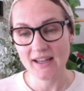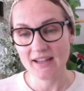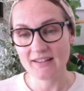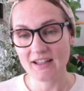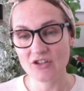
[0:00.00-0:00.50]

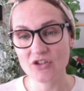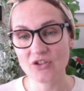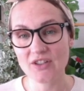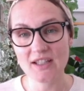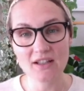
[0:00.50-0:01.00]
they
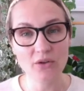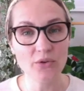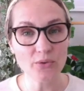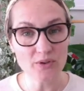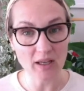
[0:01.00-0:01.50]
just heal
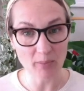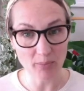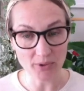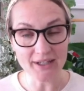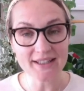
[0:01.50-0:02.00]
through their
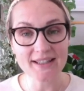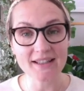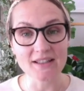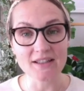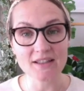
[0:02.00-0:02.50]

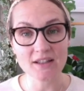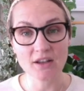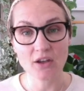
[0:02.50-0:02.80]
presence,